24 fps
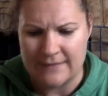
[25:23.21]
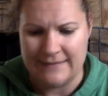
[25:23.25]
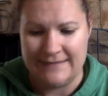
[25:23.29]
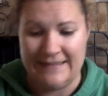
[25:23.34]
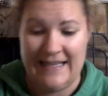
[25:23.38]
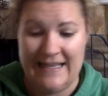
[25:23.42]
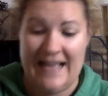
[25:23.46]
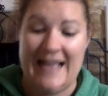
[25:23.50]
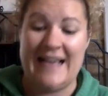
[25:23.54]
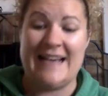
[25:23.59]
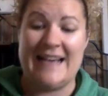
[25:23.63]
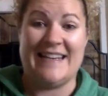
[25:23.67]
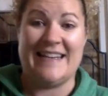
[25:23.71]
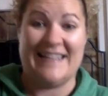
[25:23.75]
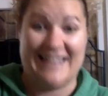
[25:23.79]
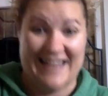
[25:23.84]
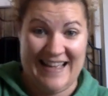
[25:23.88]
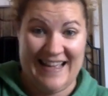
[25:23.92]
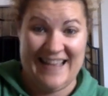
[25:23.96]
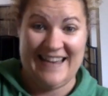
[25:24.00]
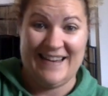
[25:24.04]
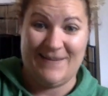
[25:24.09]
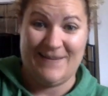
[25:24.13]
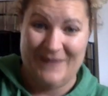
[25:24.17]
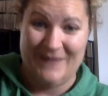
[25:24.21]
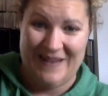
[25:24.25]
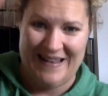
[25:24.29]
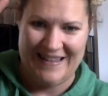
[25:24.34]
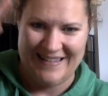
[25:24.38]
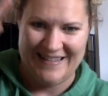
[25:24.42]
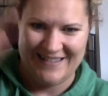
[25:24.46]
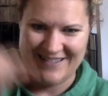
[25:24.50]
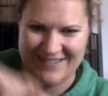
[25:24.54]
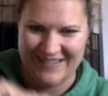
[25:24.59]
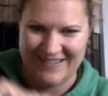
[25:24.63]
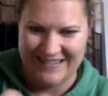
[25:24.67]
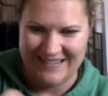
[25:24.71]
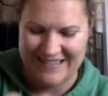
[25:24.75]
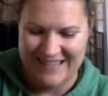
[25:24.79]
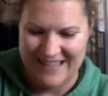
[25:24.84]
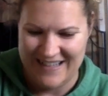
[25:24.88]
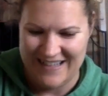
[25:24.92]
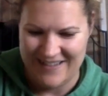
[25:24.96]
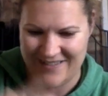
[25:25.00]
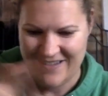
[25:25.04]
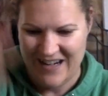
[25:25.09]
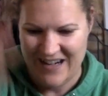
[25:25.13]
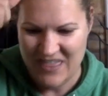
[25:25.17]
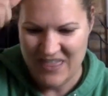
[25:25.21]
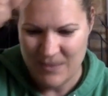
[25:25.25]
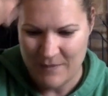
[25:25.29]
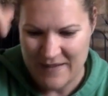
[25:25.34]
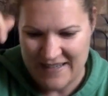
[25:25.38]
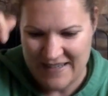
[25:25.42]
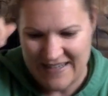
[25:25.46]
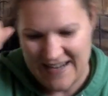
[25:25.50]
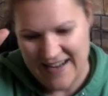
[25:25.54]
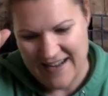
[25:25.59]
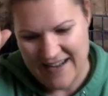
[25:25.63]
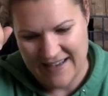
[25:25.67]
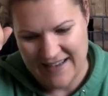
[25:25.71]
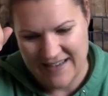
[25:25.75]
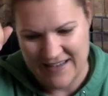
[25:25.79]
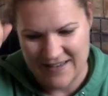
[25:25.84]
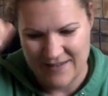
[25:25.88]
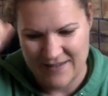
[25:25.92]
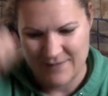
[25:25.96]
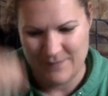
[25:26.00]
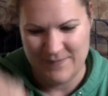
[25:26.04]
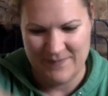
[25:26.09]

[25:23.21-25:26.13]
Aye, and I am well instructed in arithmetic.